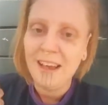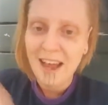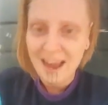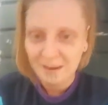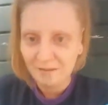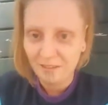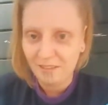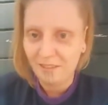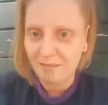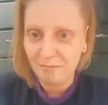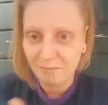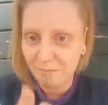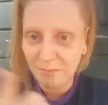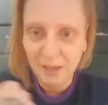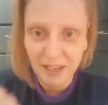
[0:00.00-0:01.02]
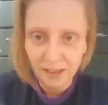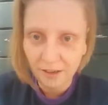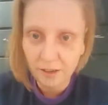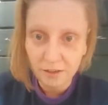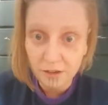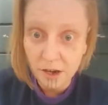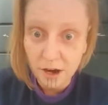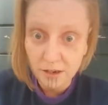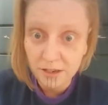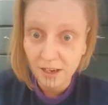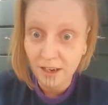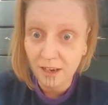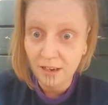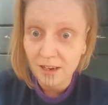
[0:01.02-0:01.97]
and being a
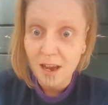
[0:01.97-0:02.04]
starseed,